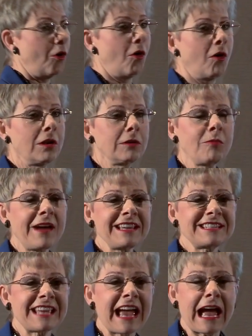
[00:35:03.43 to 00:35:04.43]

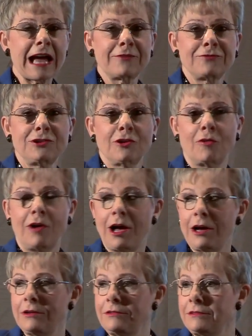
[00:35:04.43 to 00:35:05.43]
Always have your
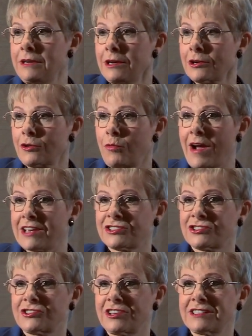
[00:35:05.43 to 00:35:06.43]
own
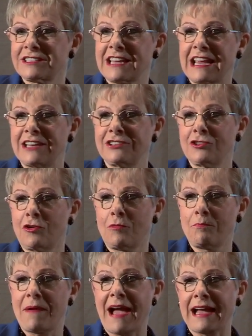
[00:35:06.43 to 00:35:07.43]
questions in your
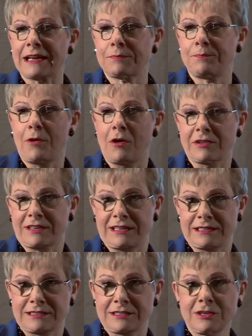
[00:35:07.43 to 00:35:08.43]
back pocket.